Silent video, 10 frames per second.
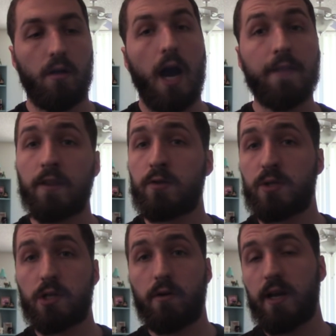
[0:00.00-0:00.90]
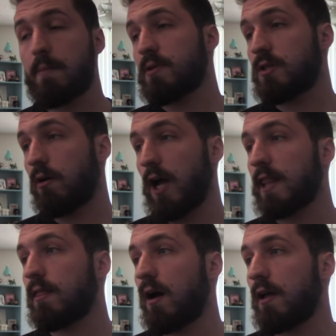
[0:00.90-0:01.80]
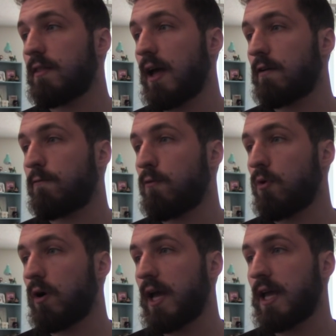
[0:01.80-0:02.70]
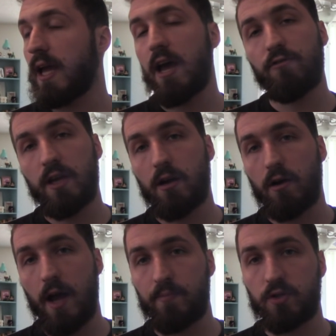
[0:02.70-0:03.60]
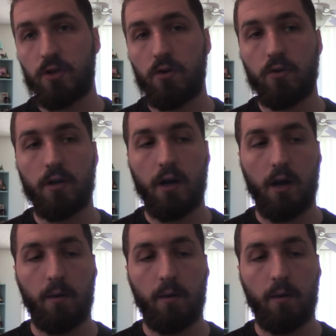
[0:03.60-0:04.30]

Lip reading: I thought this was a great episode. I thought that for a heavier episode,